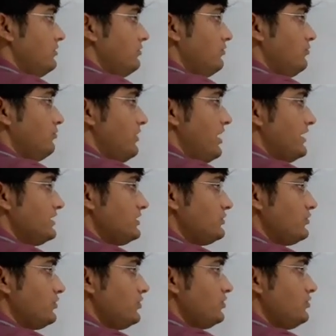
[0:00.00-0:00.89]
minus
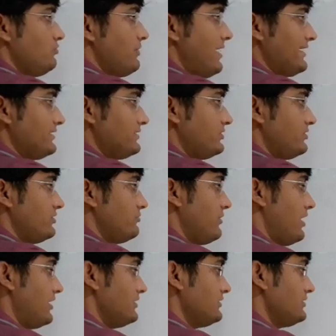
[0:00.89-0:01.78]
4, minus 3,
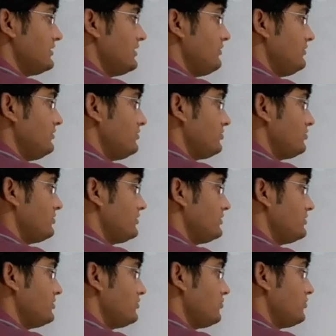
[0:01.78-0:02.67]
minus 7. So
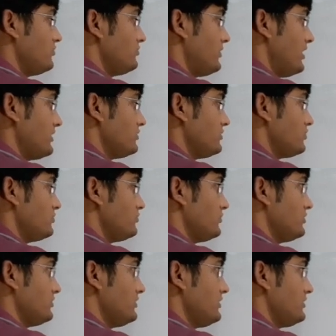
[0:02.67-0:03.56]
this is your minus
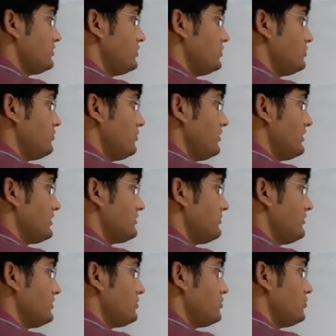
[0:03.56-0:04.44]
2.6 e to power x
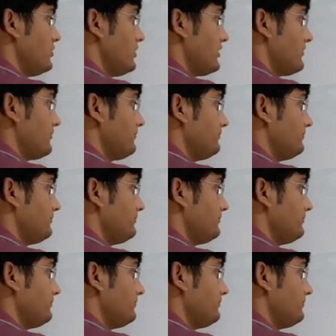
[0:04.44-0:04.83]
plus 2y.